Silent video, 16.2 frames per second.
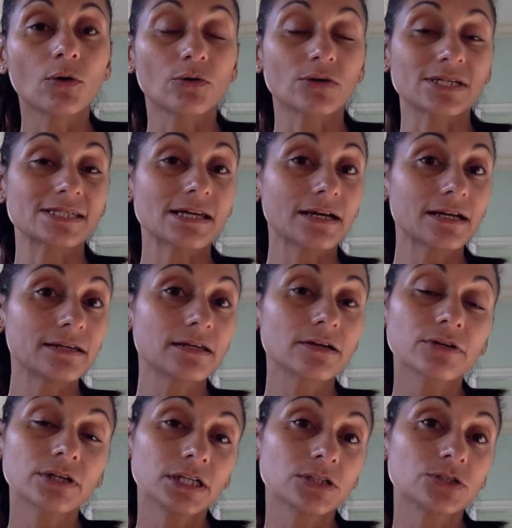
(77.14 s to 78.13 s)
or a
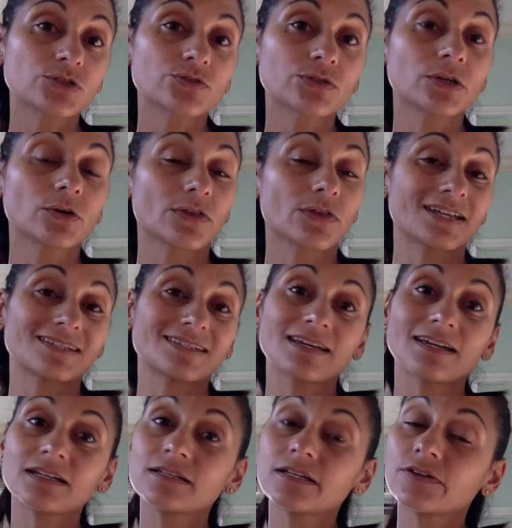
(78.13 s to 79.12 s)
secondary injury, or that
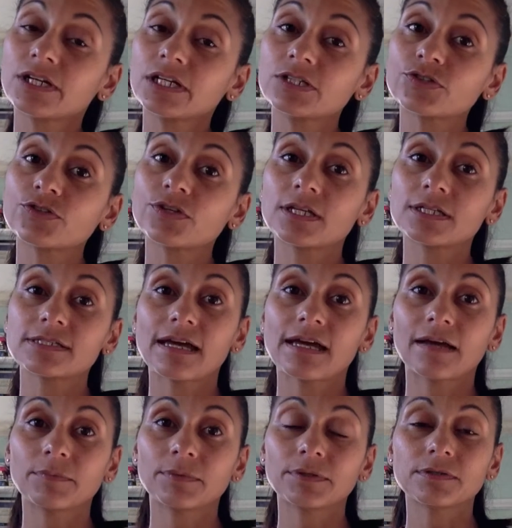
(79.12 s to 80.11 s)
secondary injury that's
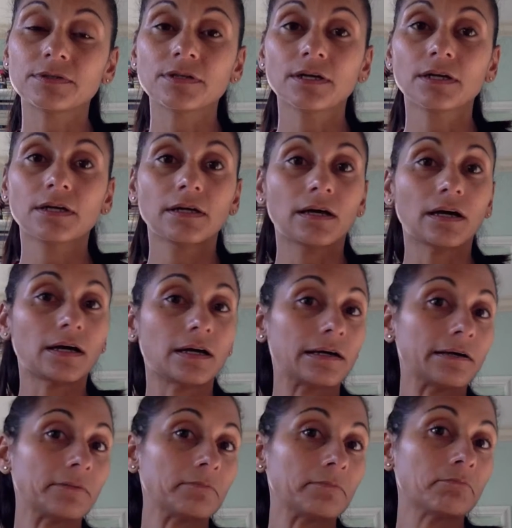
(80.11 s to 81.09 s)
happened
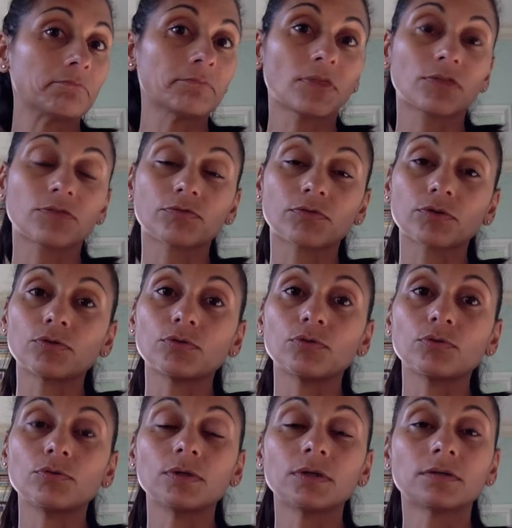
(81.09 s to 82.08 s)

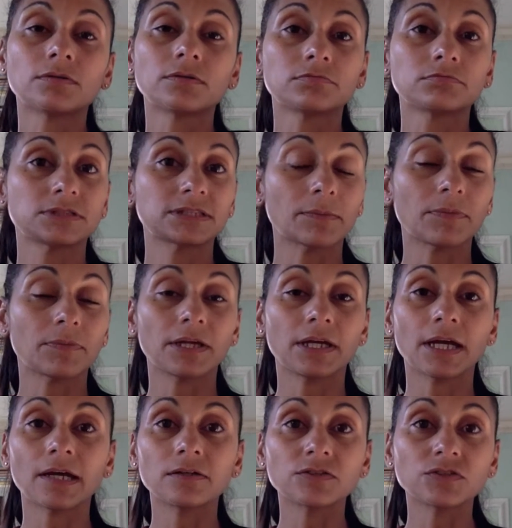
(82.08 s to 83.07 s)
through something
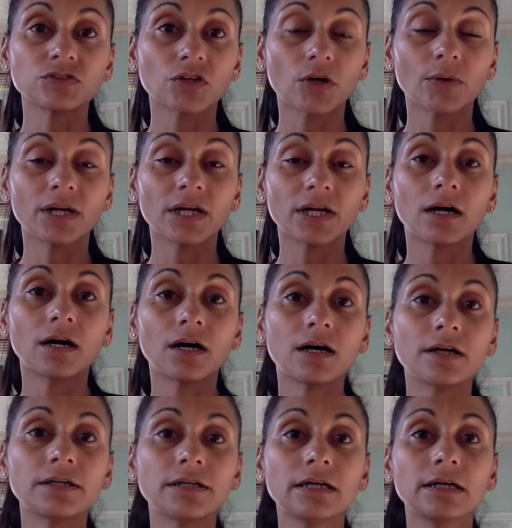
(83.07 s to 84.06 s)
else going
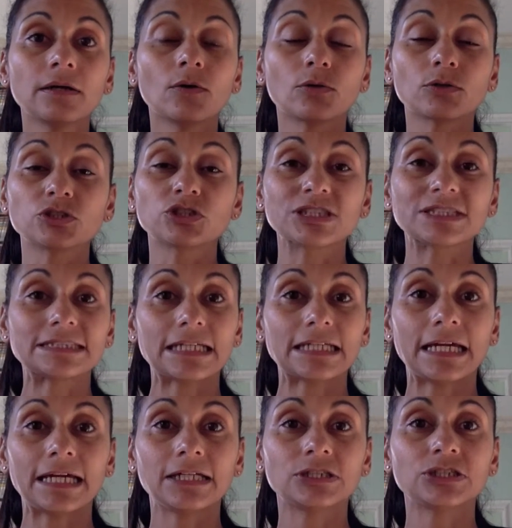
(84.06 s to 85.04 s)
on, or just
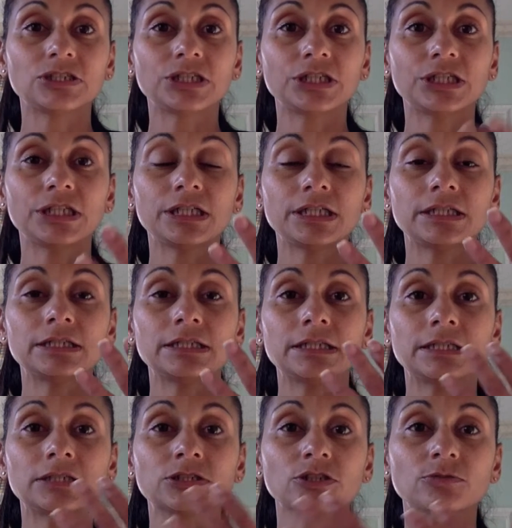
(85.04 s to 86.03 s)
aging
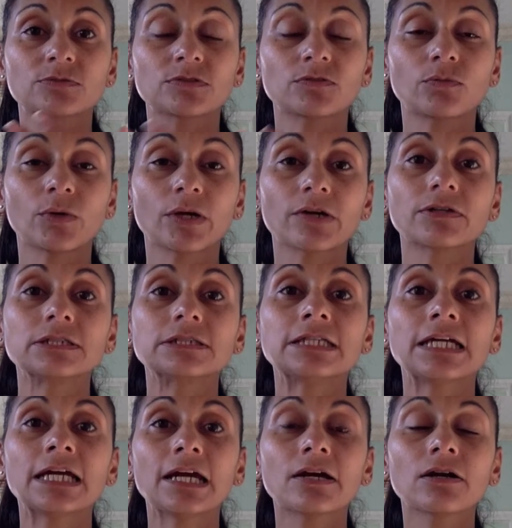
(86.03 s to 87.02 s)
in terms of wear and
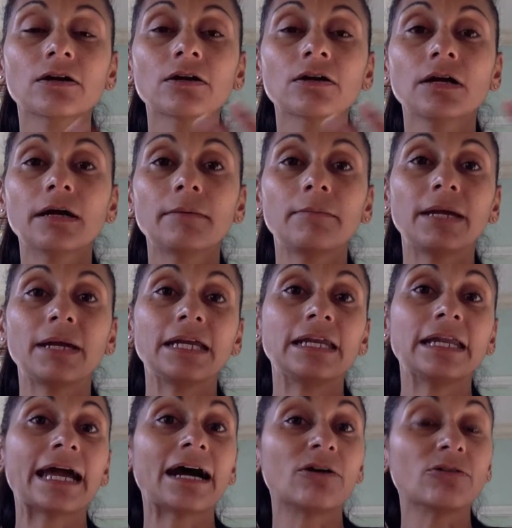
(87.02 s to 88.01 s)
tear, may
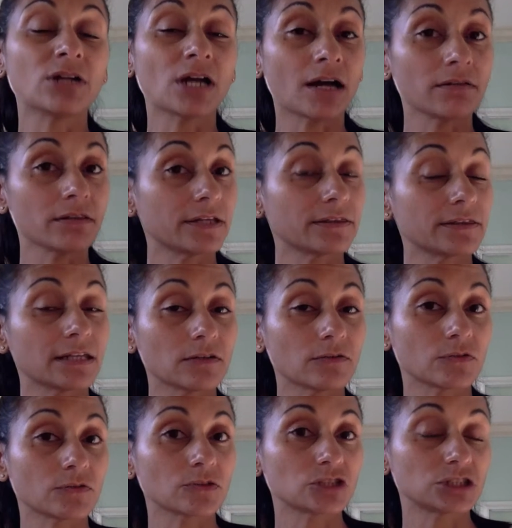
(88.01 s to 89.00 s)
now not let
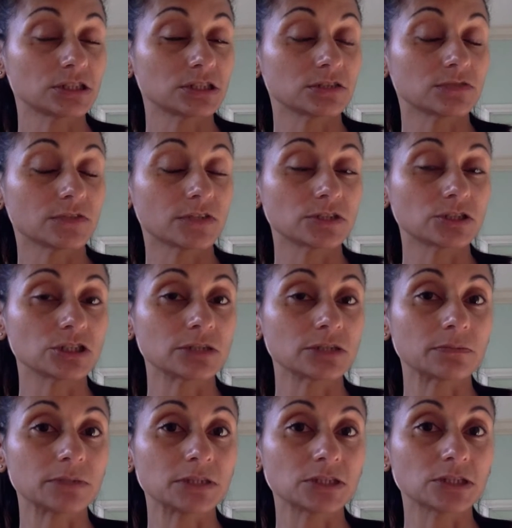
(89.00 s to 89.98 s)
that first dysfunction
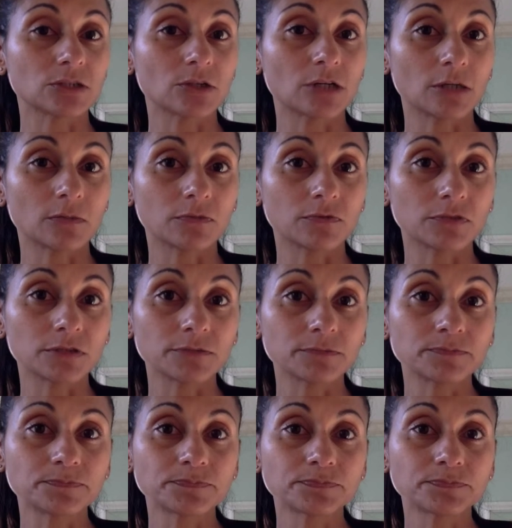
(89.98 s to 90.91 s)
be so helpful.